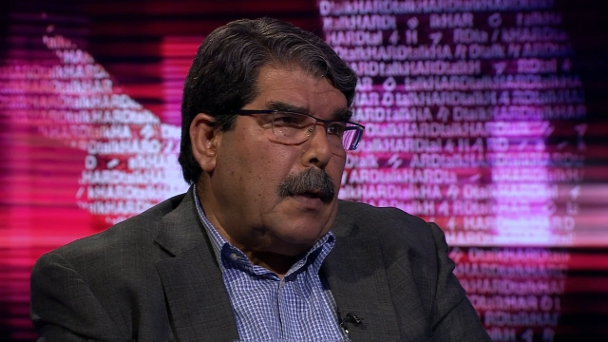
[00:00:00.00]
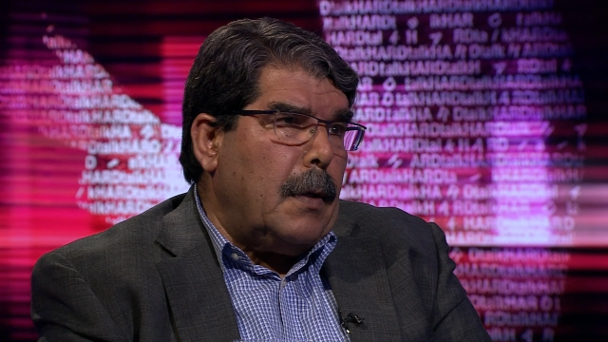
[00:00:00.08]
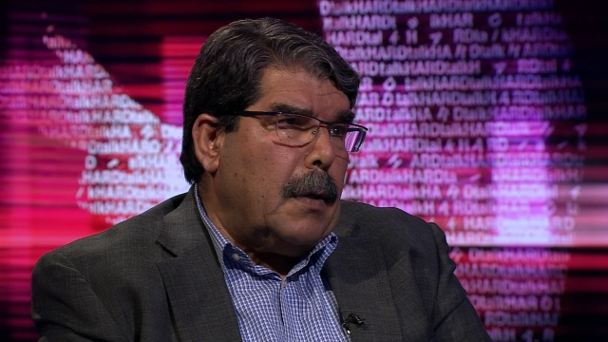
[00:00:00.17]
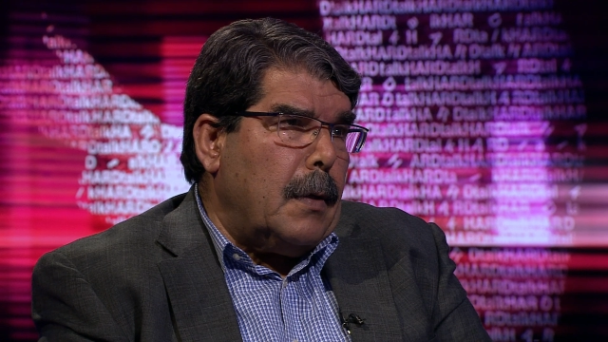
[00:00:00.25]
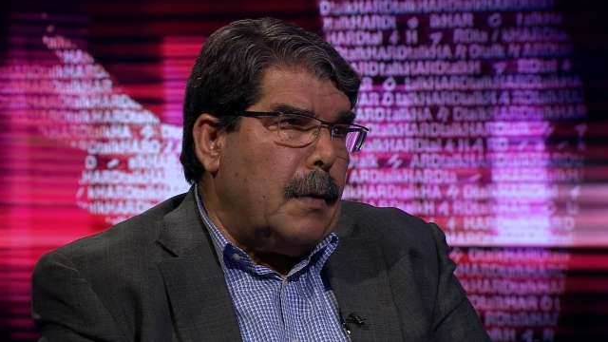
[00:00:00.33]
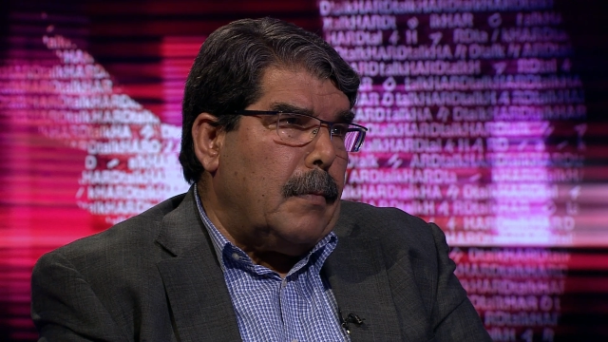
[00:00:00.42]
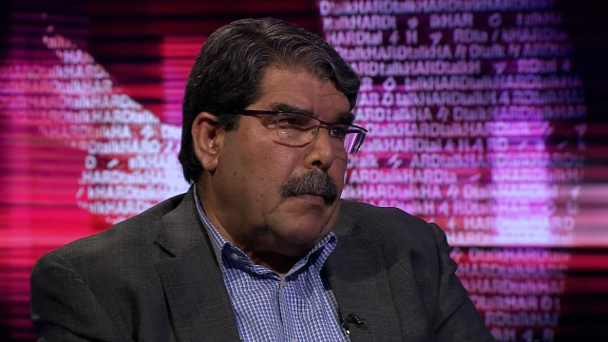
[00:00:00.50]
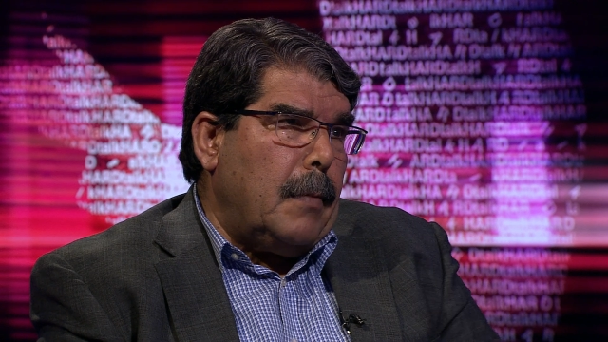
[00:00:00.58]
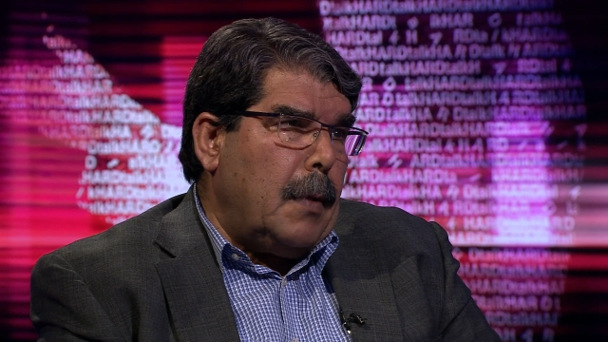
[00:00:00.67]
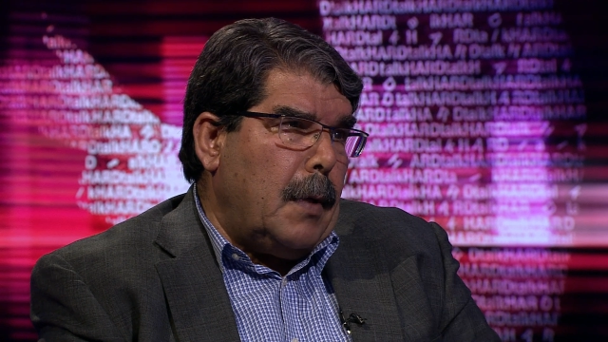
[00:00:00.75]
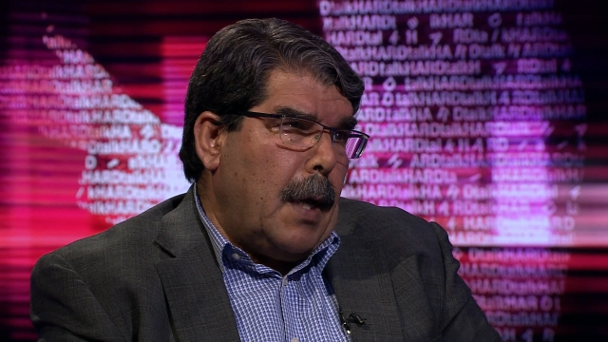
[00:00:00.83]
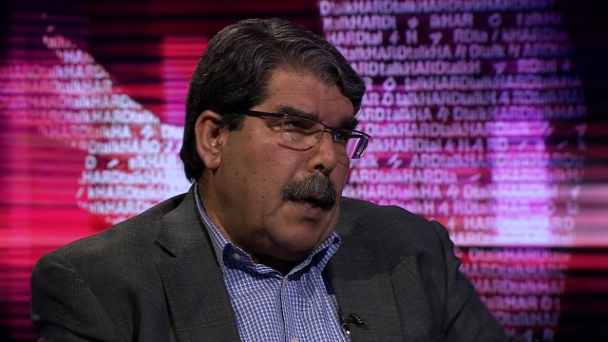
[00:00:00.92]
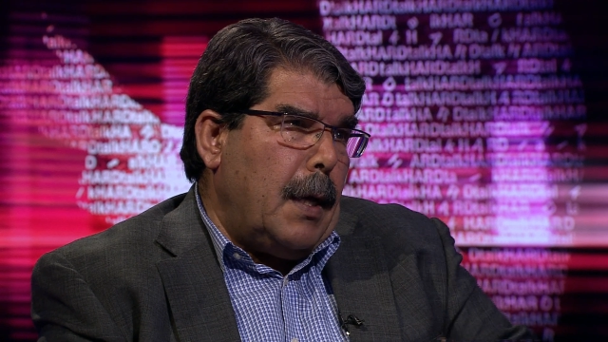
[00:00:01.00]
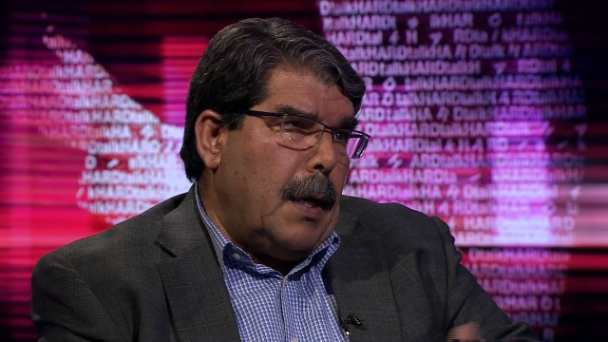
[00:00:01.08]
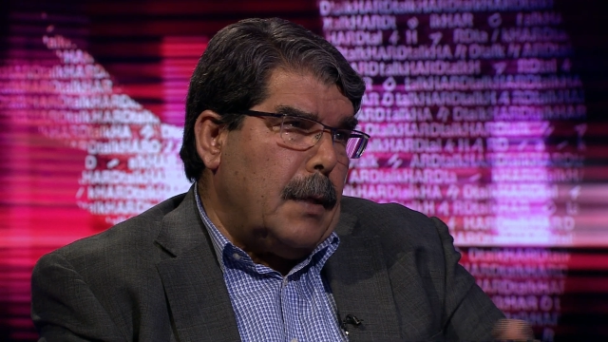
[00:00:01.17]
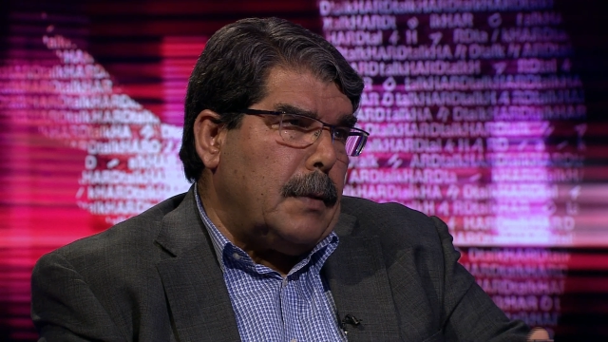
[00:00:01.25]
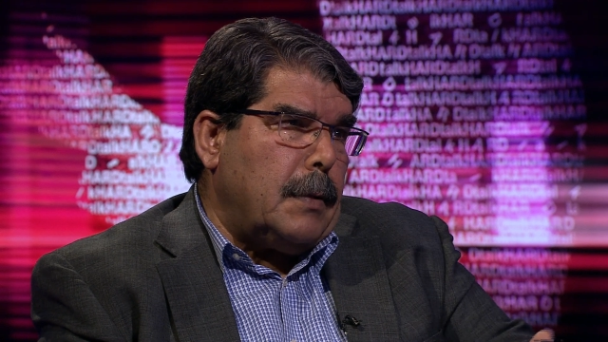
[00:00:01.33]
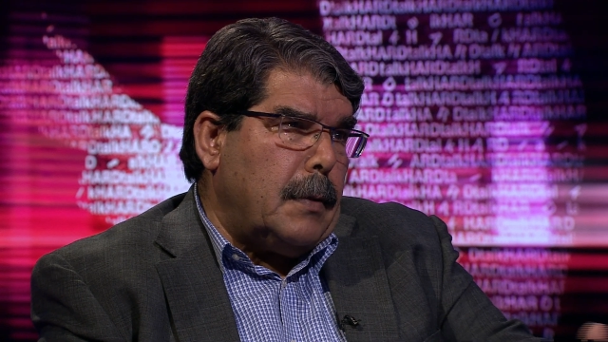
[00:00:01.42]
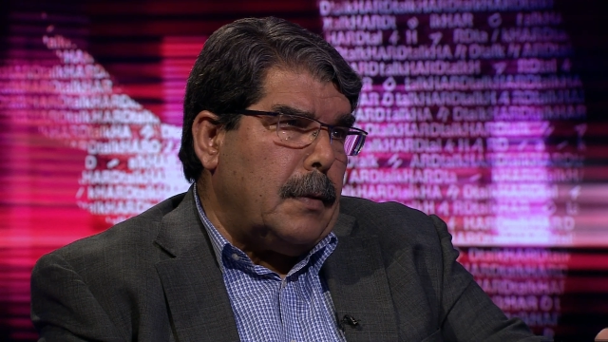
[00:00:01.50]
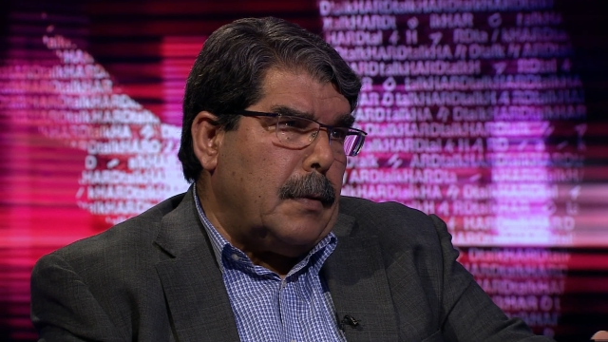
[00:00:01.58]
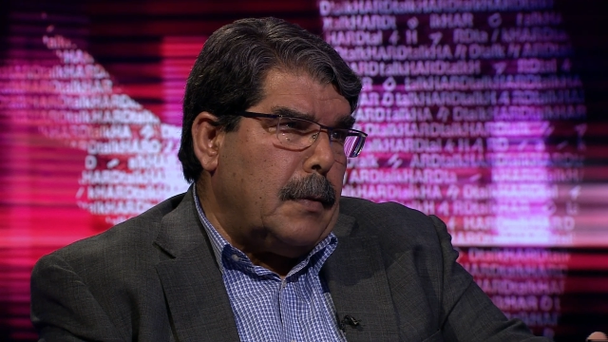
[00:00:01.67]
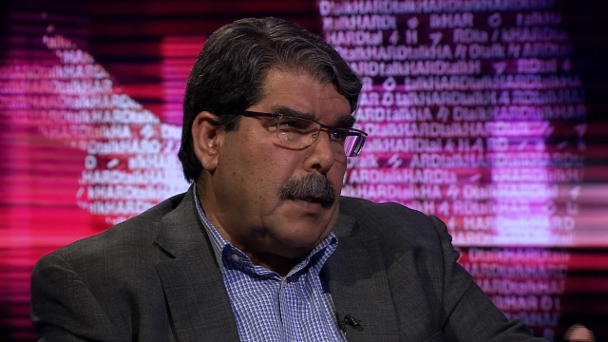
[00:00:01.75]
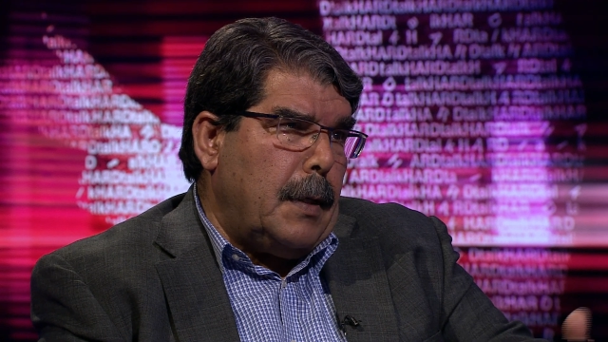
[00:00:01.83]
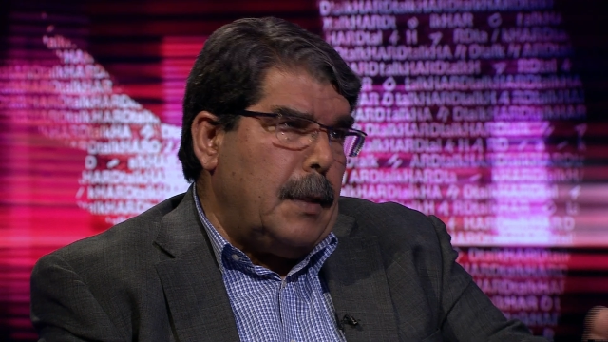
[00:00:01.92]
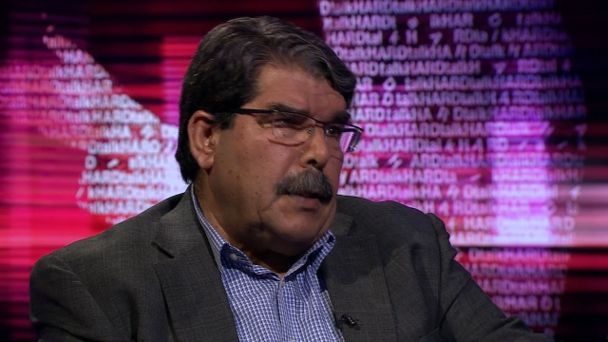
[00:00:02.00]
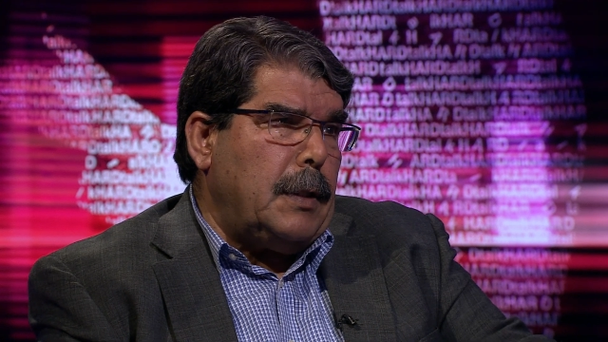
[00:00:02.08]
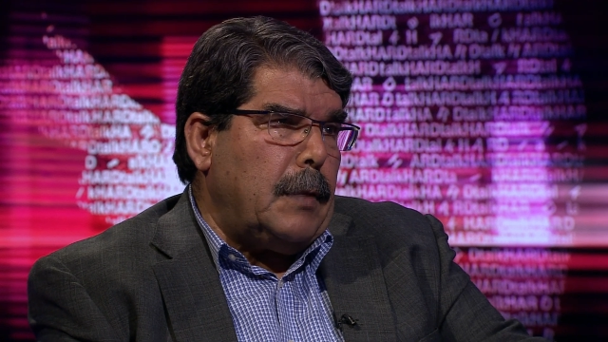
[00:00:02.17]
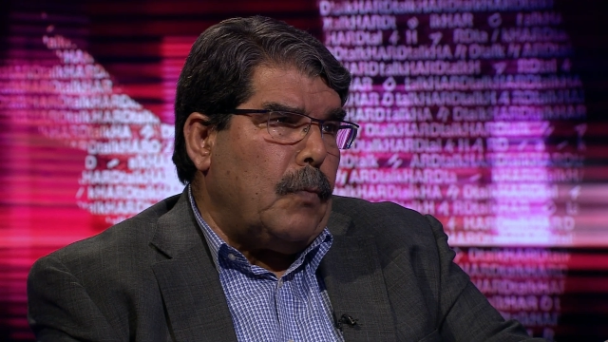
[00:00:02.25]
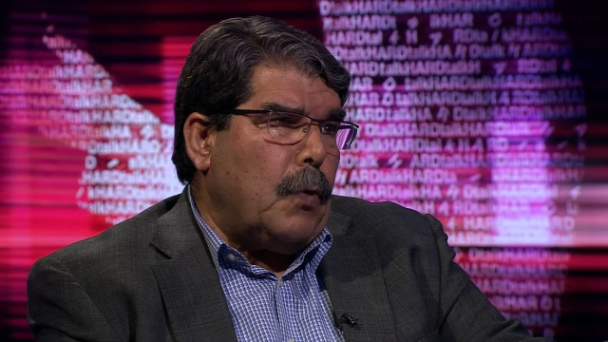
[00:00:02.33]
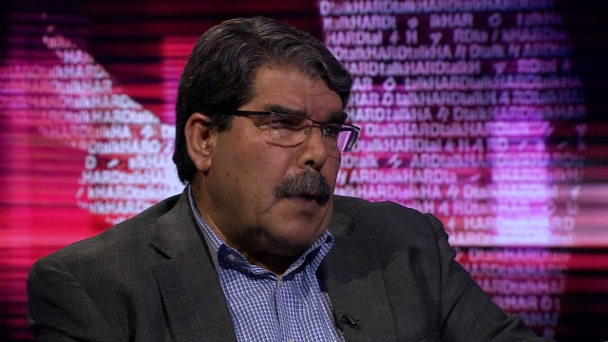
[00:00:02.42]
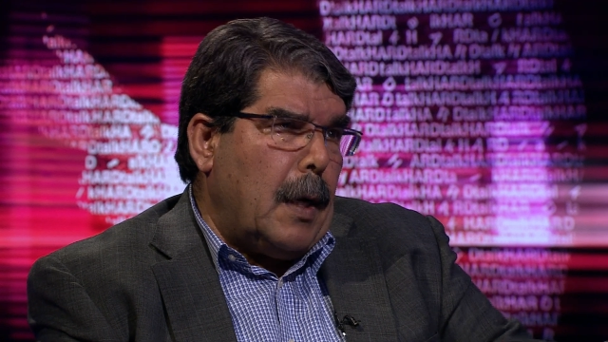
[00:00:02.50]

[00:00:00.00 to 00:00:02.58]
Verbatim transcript: uh, against uh, the regime or